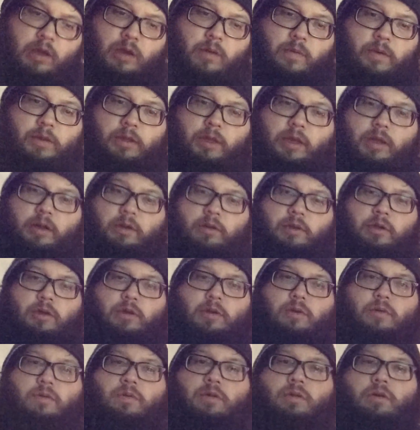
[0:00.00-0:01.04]
And what that'll
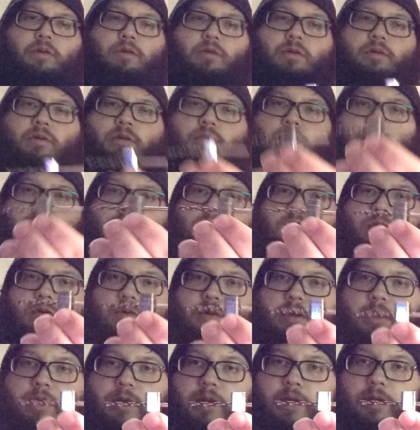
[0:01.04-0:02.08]
do is it'll
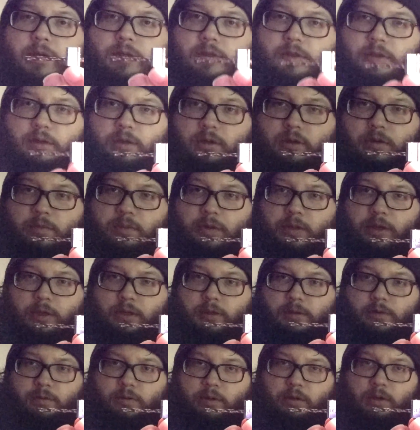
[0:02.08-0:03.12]
hold it nicely in
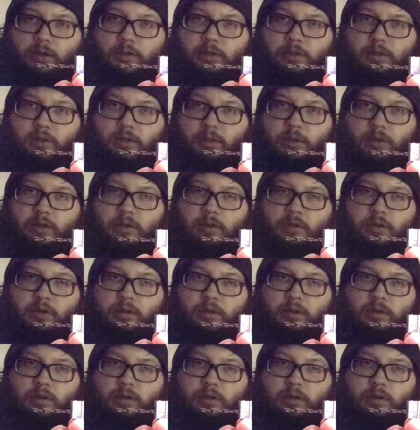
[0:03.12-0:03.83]
place for us.